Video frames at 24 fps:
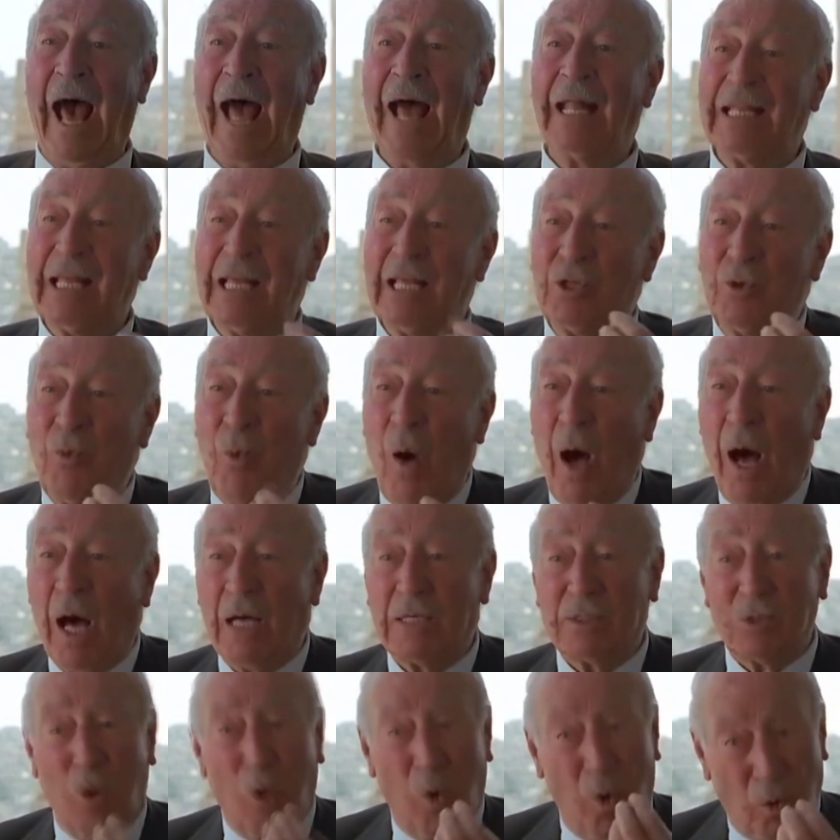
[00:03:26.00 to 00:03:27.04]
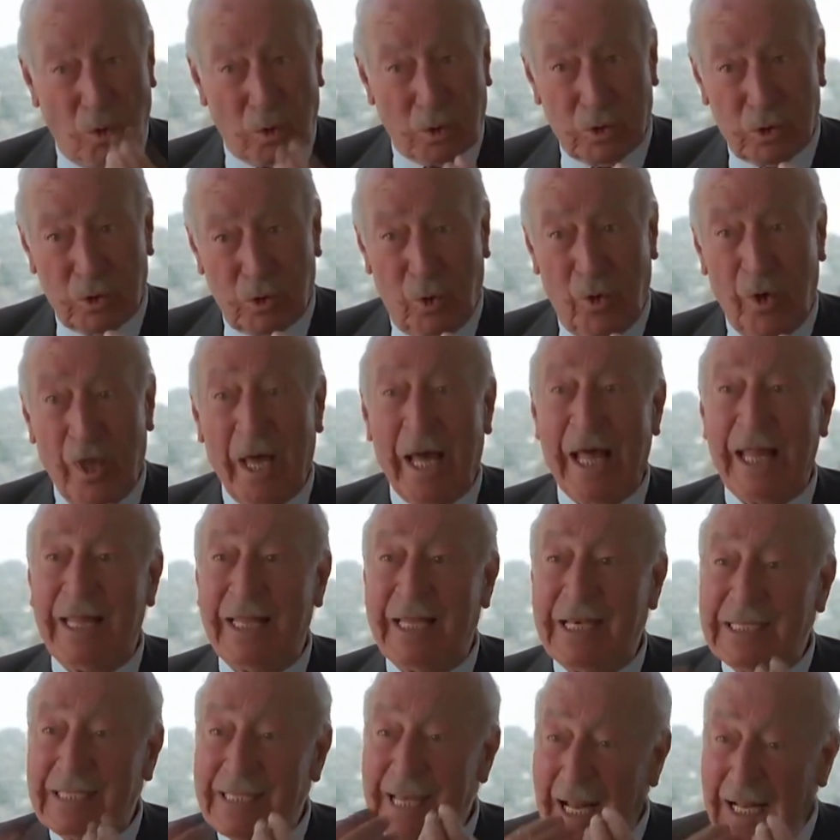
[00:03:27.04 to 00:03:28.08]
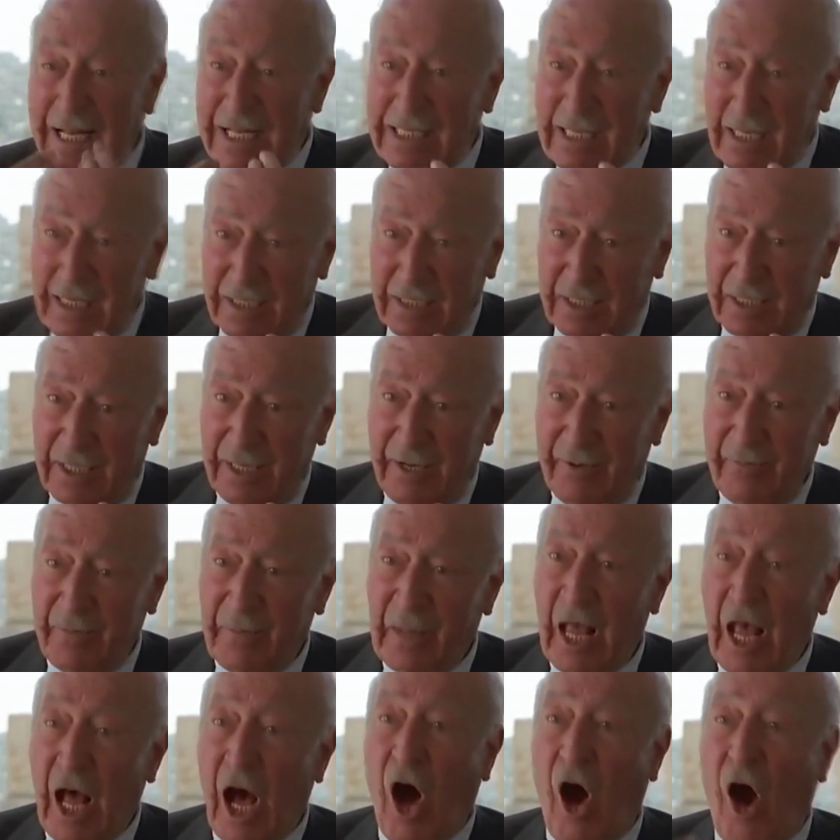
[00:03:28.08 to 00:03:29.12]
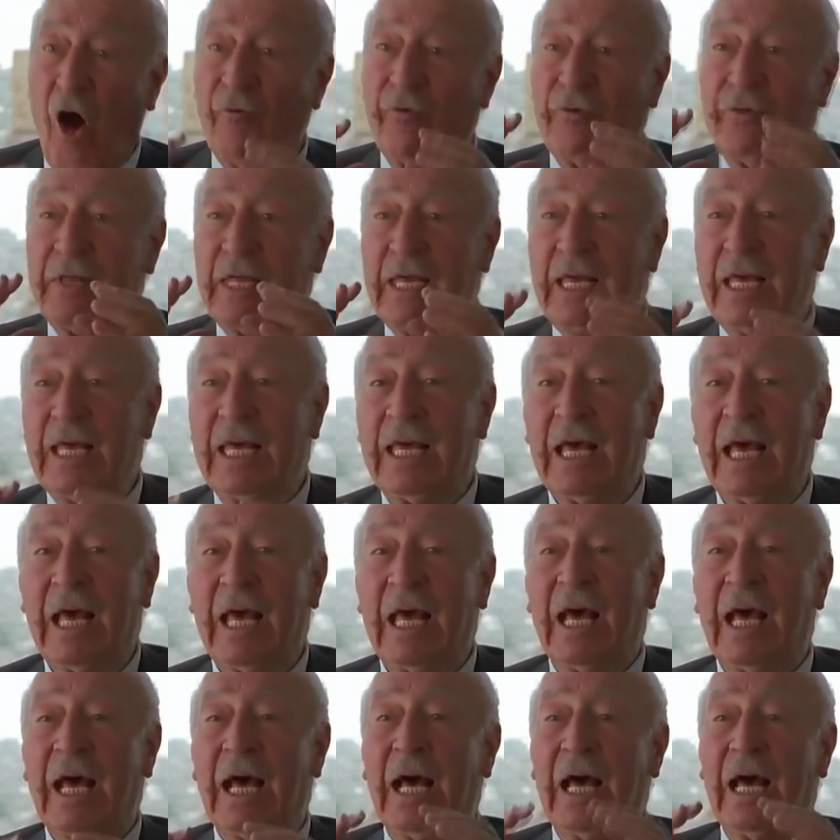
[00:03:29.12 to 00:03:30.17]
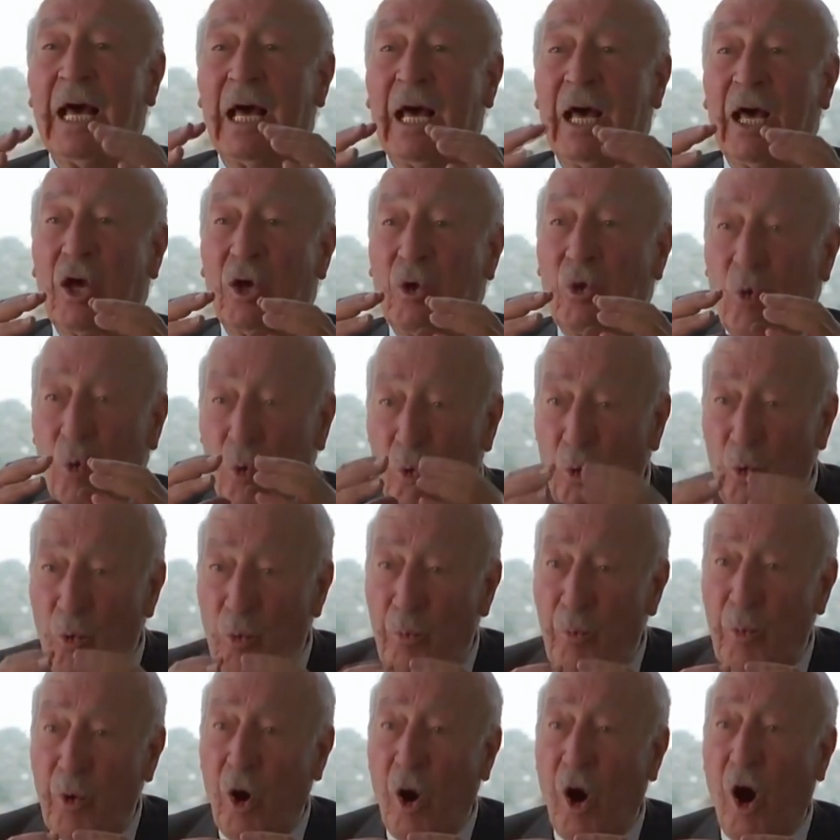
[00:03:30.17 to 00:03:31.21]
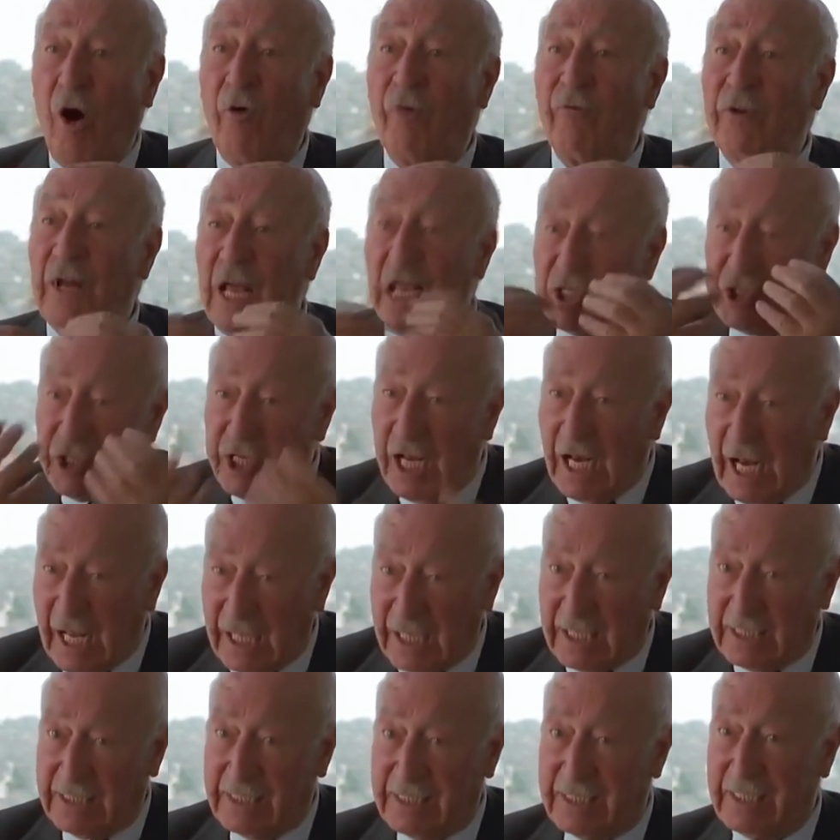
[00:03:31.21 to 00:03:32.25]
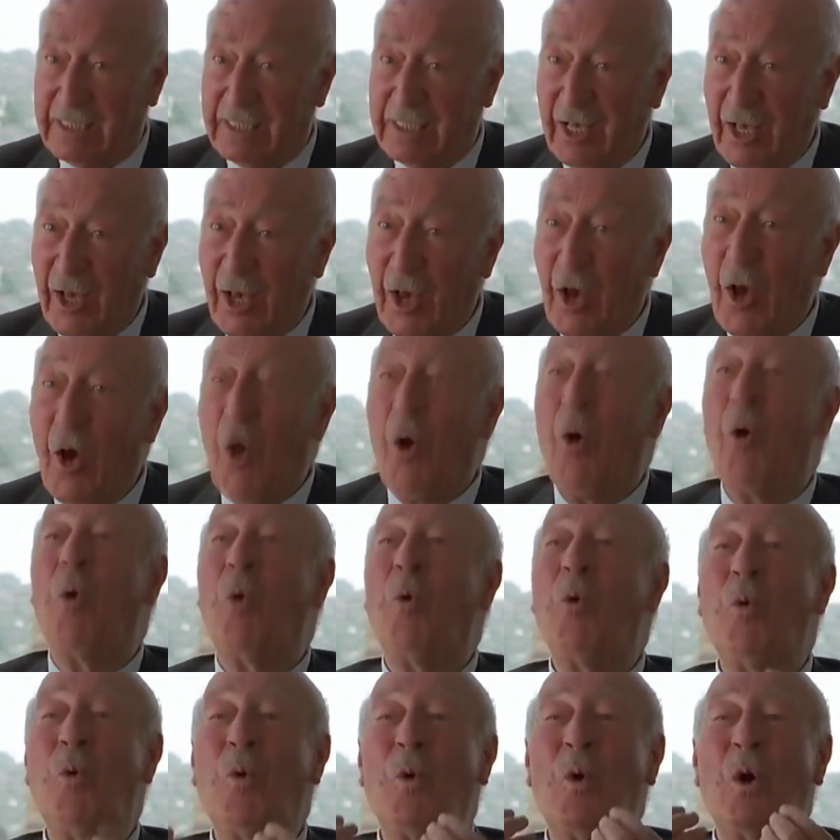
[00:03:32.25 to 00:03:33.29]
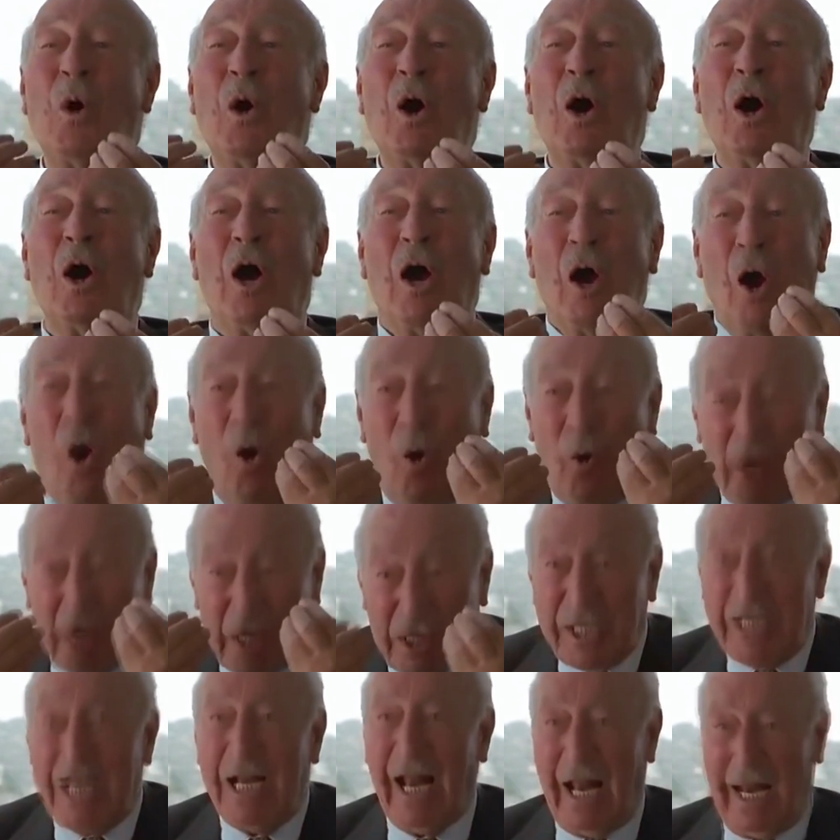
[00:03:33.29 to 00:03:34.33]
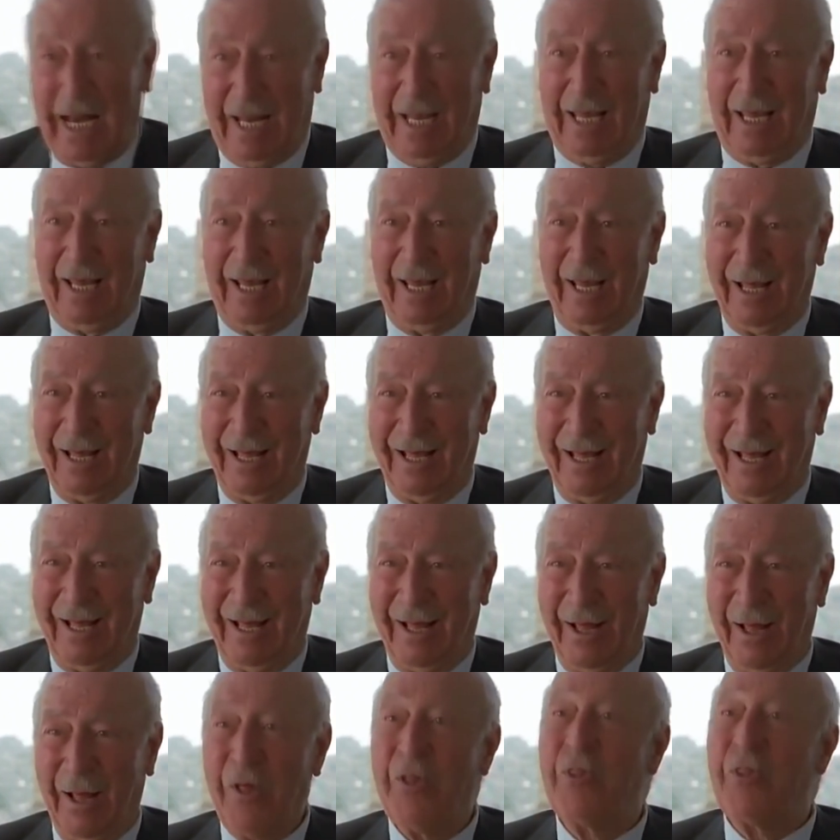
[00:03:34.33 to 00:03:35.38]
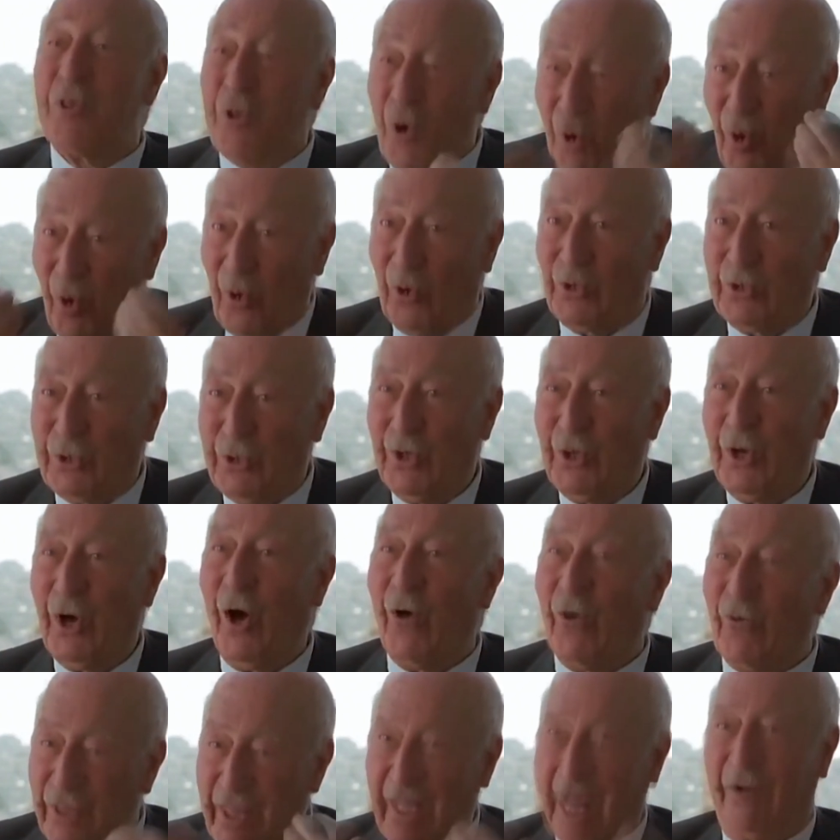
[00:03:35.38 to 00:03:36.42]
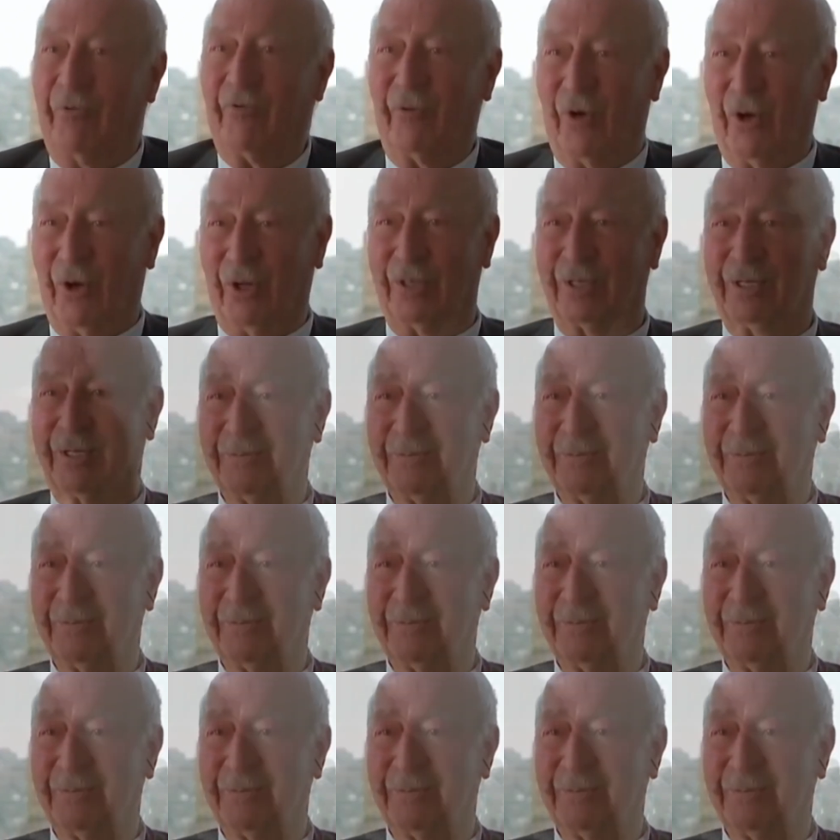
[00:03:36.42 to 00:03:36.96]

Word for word: and it was also the center of the uh, a group of nationalists who originally thought of the revolt.